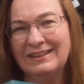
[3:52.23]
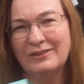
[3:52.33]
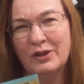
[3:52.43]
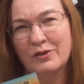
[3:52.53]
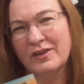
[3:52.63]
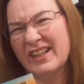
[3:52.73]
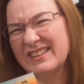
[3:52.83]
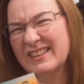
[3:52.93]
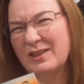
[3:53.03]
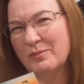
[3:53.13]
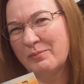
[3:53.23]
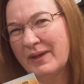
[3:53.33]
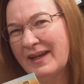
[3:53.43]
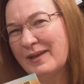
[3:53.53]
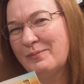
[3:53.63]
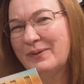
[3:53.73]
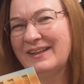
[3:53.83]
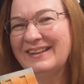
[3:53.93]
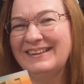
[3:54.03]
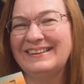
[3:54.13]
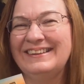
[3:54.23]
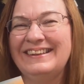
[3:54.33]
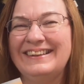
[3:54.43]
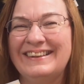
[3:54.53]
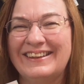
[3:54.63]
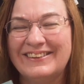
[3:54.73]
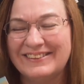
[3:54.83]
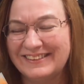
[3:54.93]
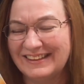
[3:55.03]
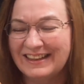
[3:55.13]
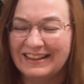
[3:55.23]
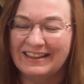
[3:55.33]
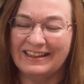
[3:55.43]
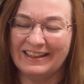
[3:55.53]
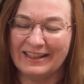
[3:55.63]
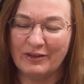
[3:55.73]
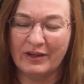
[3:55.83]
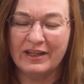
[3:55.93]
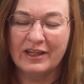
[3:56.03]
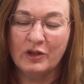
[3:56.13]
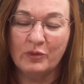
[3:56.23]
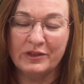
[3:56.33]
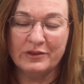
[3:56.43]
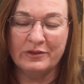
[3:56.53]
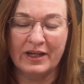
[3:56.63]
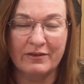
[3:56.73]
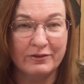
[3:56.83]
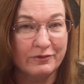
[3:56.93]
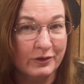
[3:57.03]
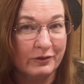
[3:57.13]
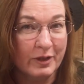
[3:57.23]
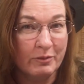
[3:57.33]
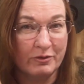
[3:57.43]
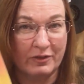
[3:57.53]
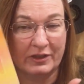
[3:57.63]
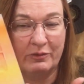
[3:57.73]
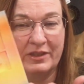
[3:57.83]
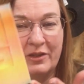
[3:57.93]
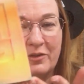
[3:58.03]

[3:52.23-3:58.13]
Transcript: the overhang's a little bad, but, Anyway, we do have the full rainbow effect. We